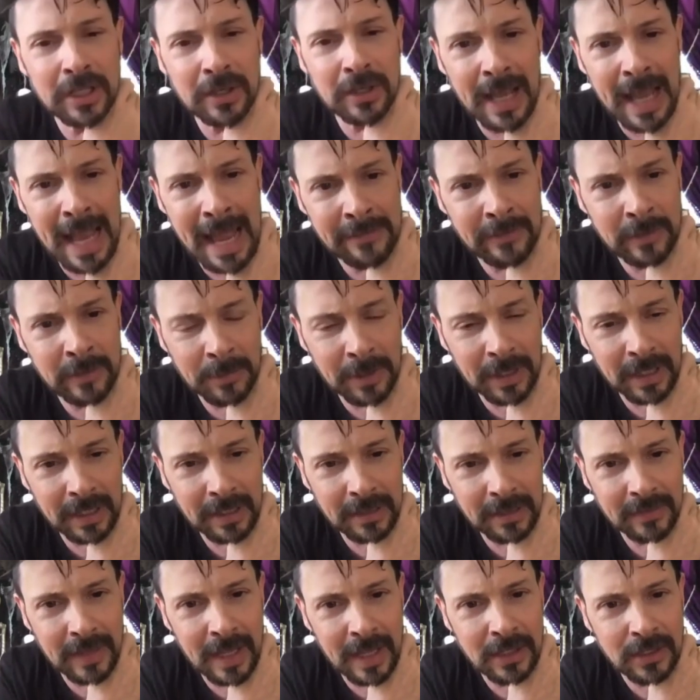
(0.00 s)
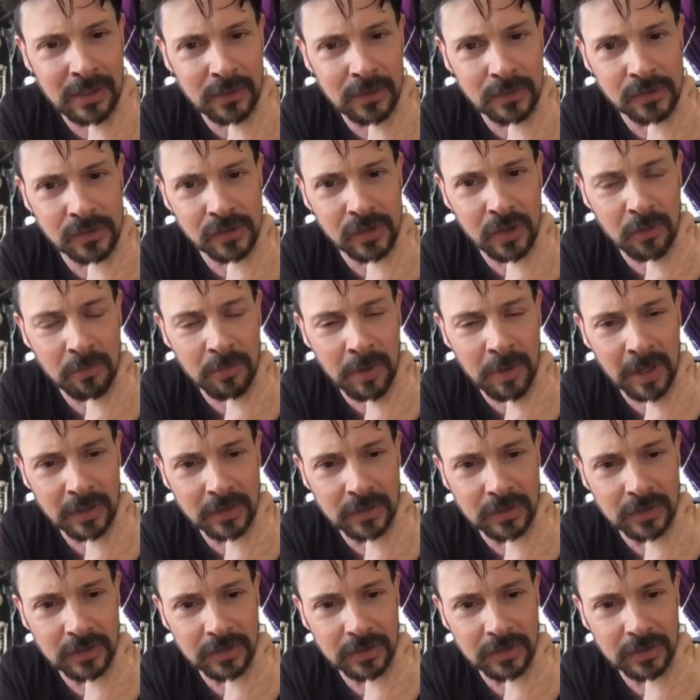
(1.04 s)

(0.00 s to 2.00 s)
you having me. Thank you so much.